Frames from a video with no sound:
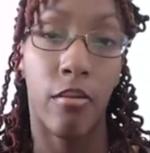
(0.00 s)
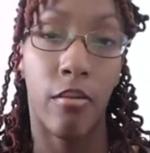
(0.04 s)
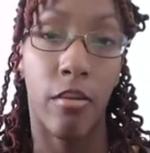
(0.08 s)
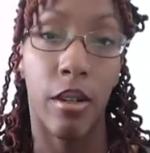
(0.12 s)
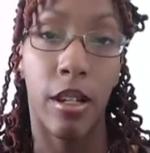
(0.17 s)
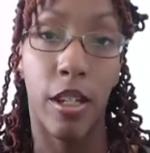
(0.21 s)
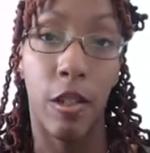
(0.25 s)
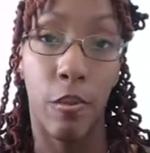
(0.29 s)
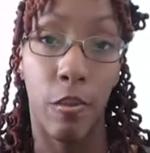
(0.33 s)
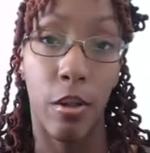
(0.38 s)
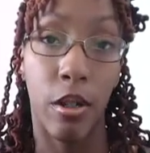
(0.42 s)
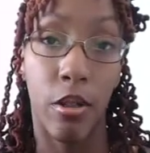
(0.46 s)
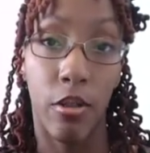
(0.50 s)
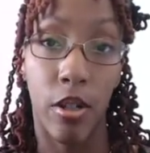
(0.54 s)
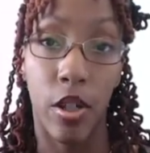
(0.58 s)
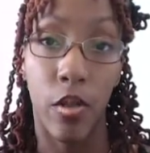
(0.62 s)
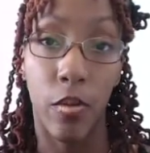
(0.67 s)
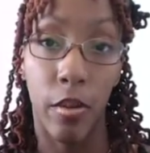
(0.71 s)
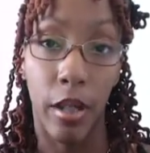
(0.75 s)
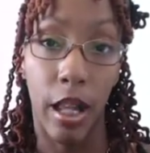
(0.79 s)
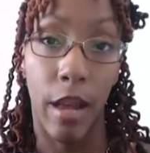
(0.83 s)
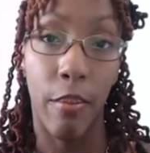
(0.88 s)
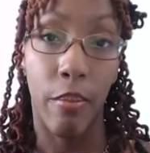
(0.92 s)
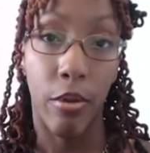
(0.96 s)
experience
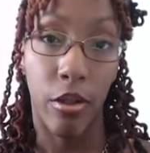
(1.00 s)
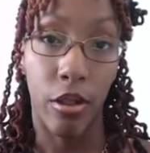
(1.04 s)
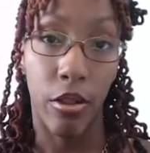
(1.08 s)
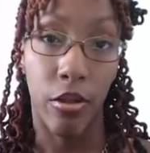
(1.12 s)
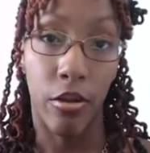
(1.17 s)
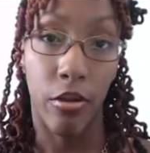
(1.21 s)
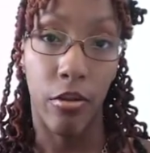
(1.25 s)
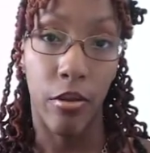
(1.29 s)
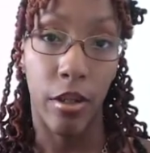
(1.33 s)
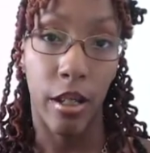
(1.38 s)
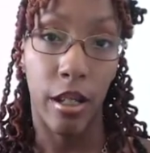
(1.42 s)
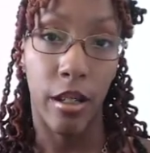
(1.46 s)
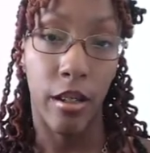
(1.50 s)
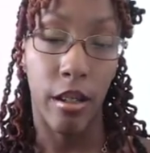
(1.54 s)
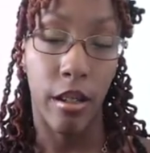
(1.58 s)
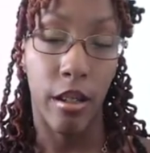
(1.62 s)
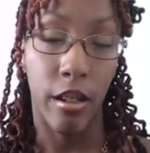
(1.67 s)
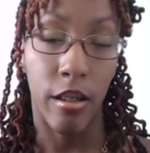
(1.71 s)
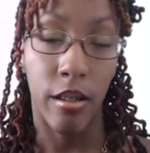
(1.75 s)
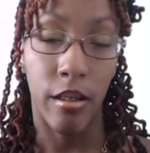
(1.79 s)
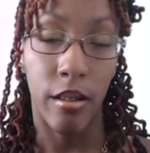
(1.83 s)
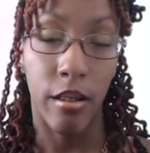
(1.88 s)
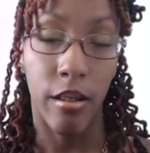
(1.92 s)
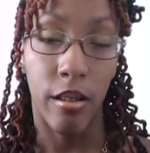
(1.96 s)
with Lapis Lazuli
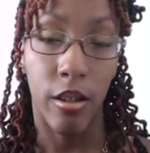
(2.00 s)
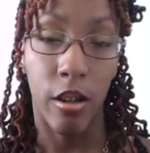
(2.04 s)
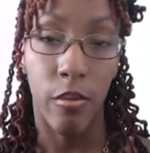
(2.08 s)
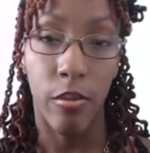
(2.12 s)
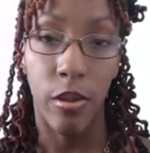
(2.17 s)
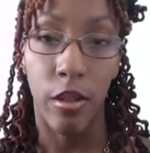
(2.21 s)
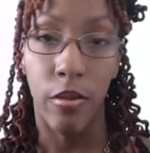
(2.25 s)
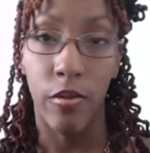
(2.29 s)
in terms